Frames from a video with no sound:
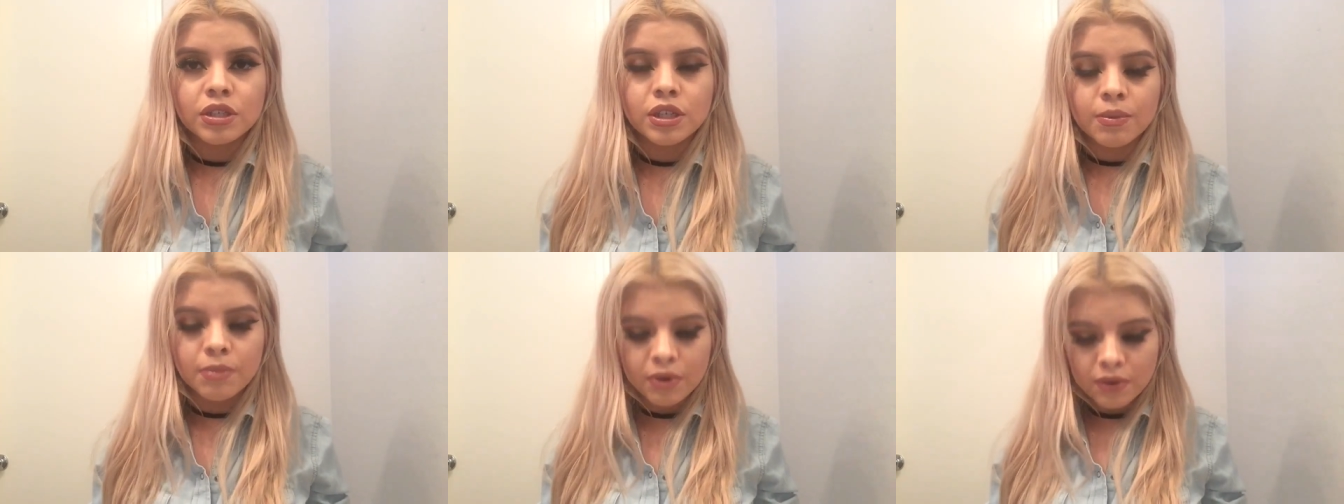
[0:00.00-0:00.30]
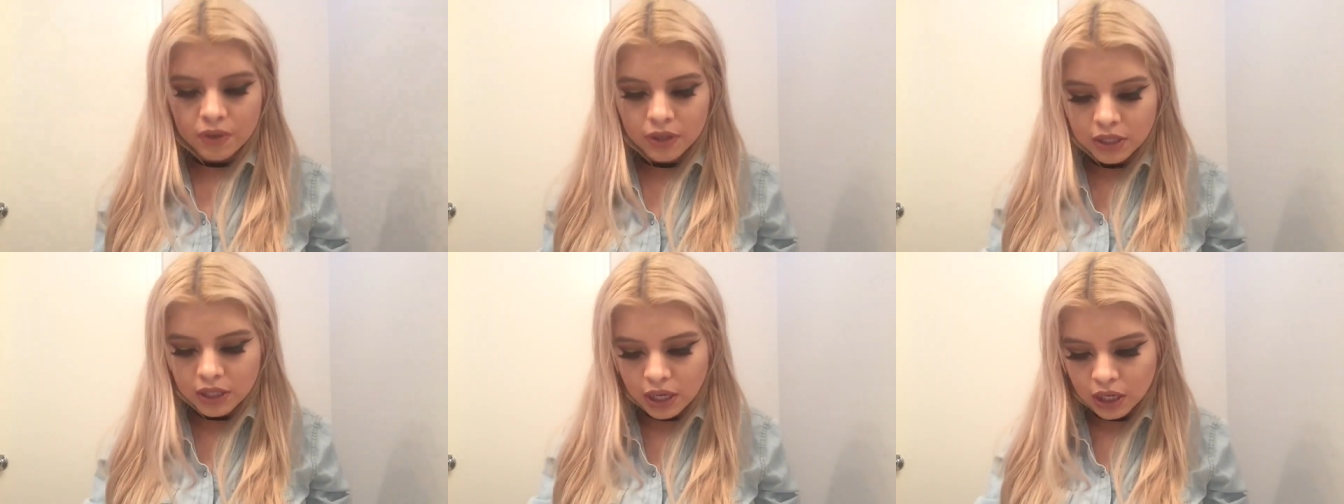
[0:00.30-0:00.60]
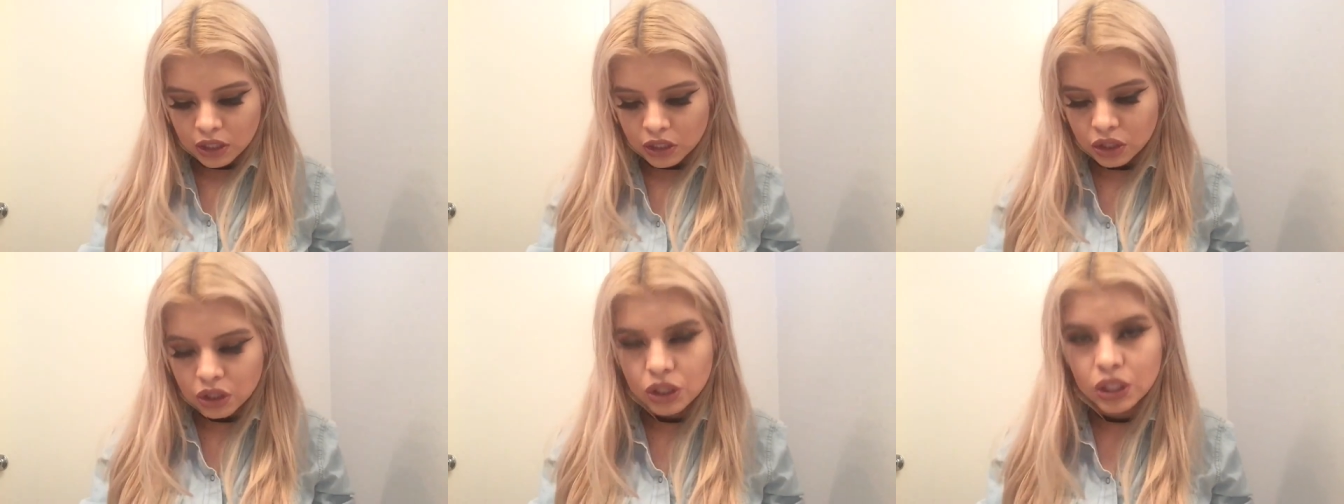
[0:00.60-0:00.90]
Some of the
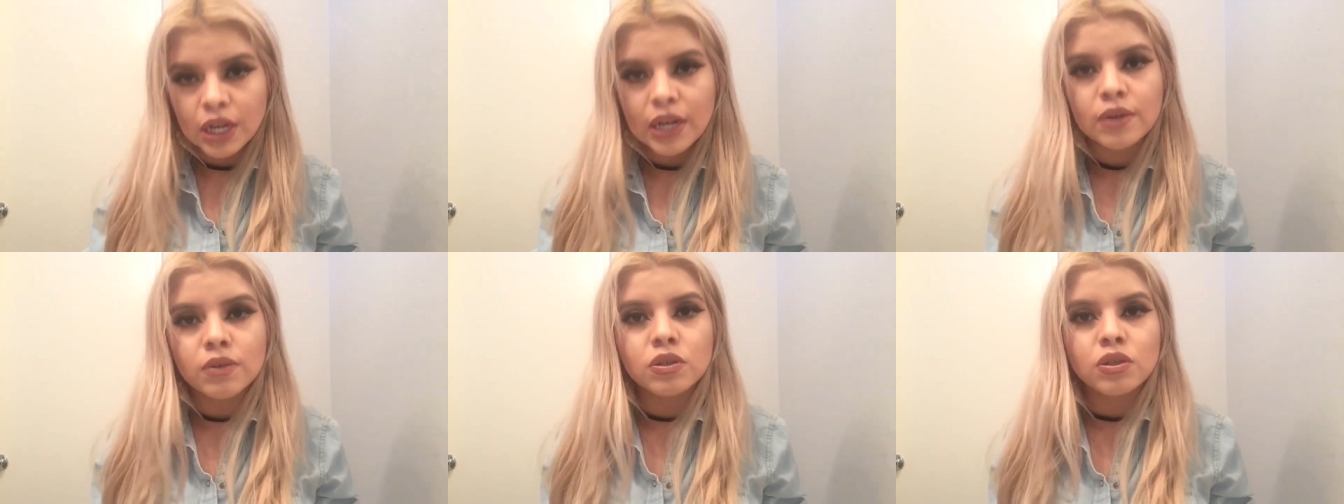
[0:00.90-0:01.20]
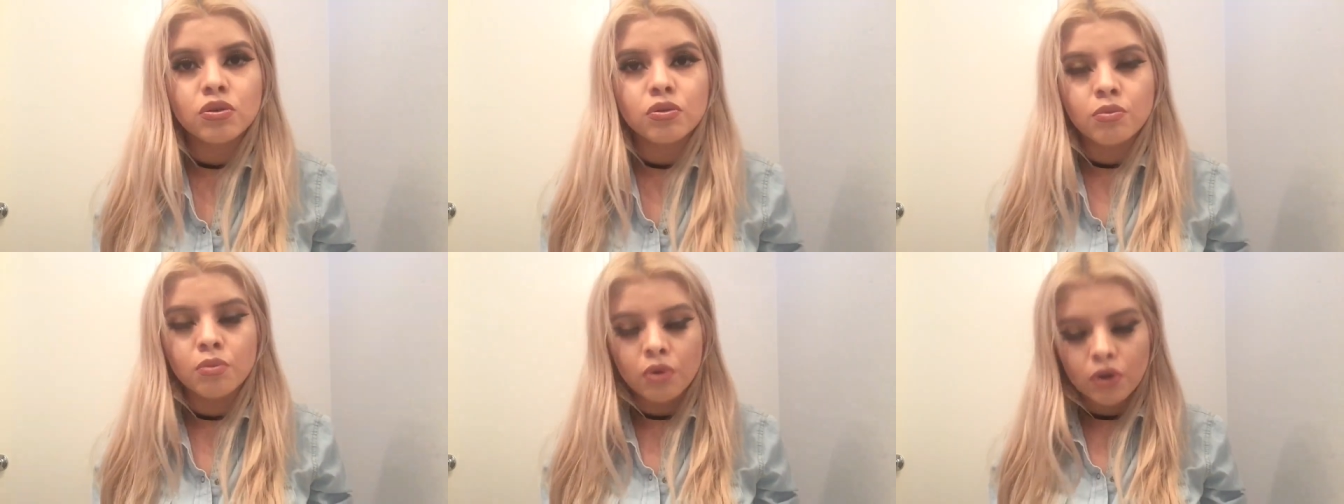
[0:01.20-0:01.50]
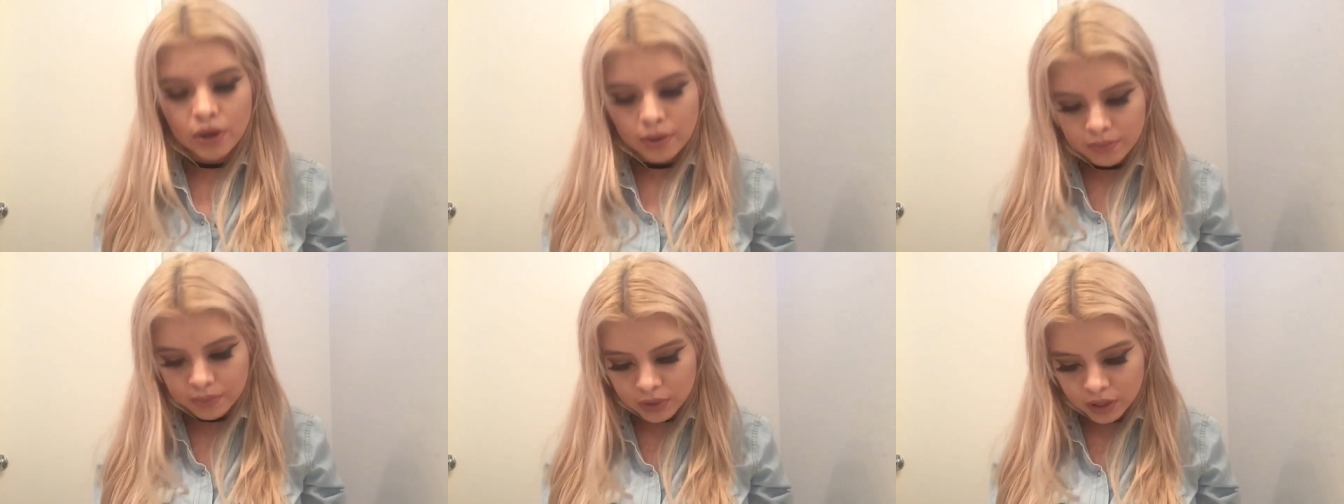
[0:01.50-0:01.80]
texture shadows show
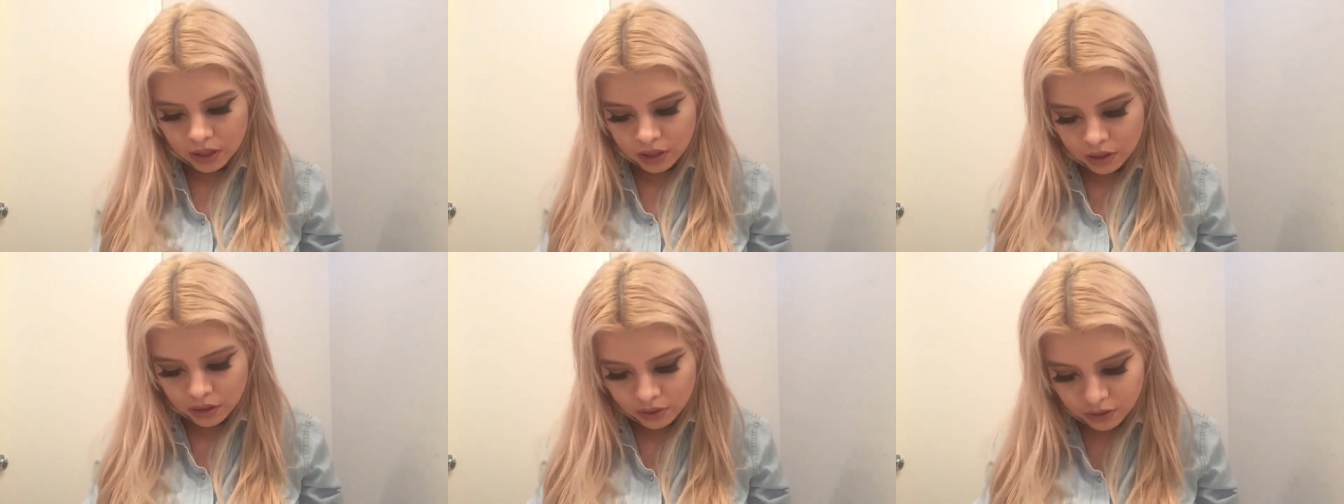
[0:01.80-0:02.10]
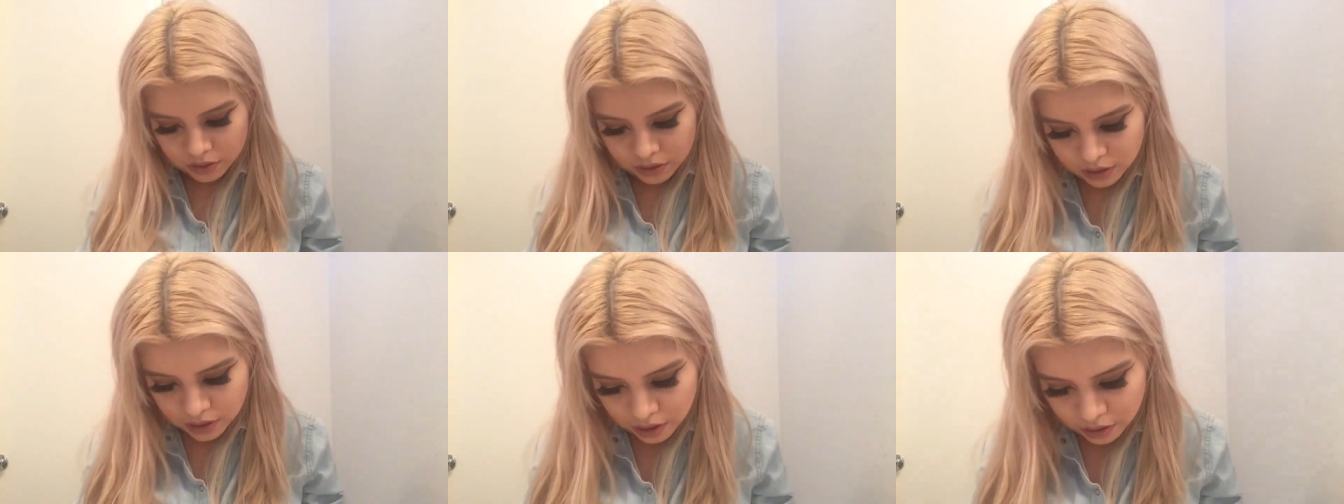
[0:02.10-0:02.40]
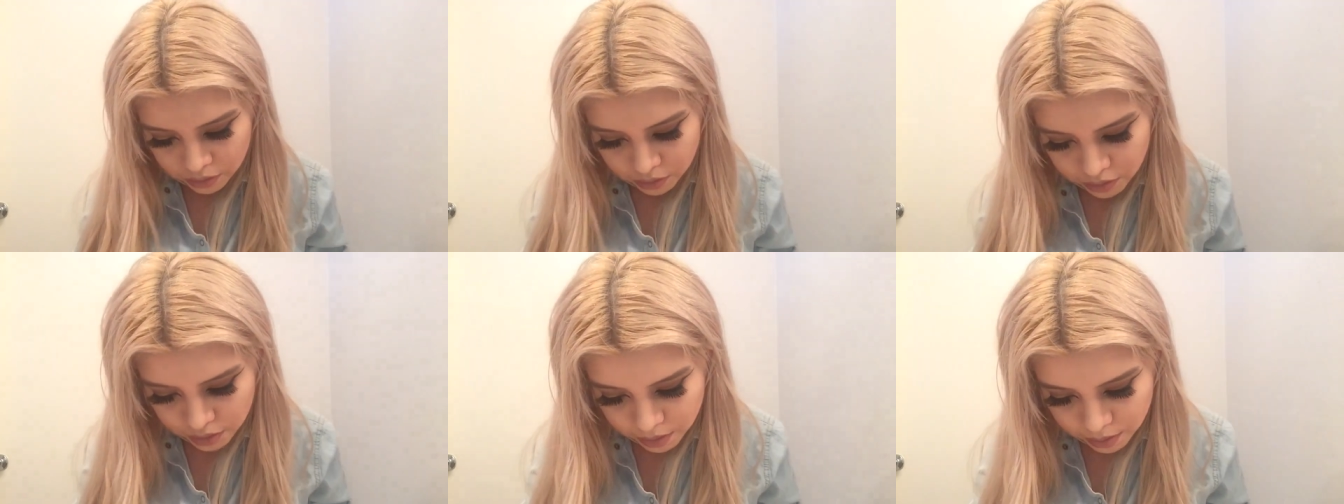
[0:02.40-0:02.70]
more up than others. I
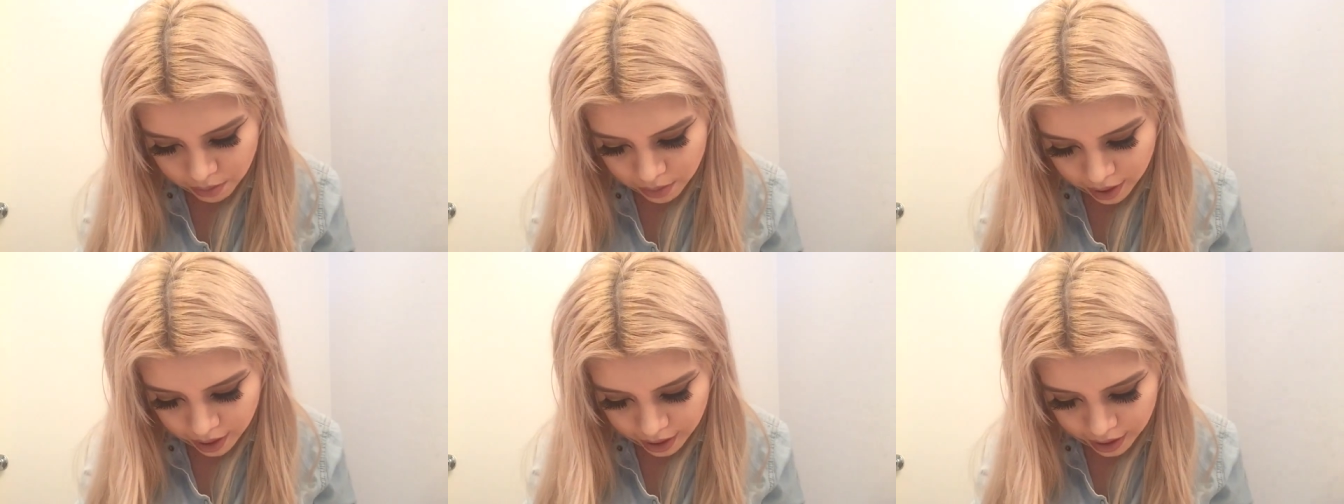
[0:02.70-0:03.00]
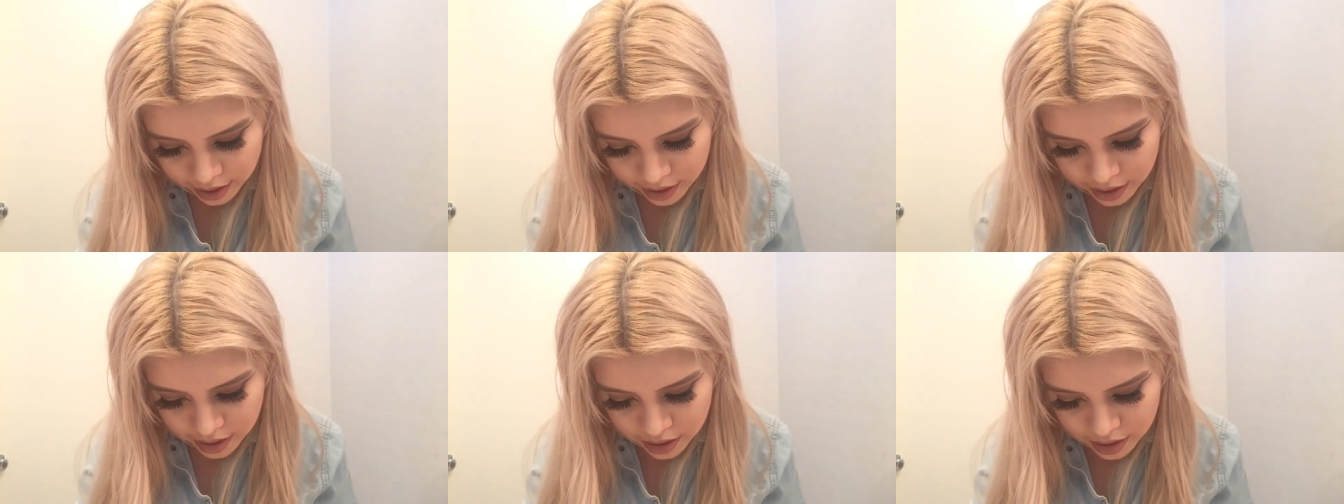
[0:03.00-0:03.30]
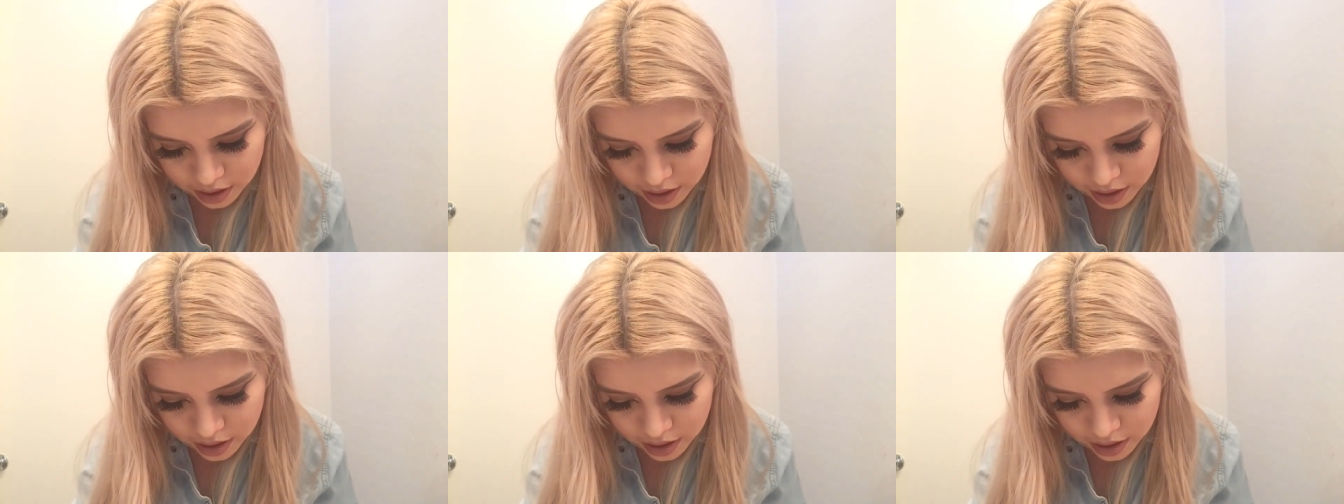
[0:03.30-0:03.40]
don't know why.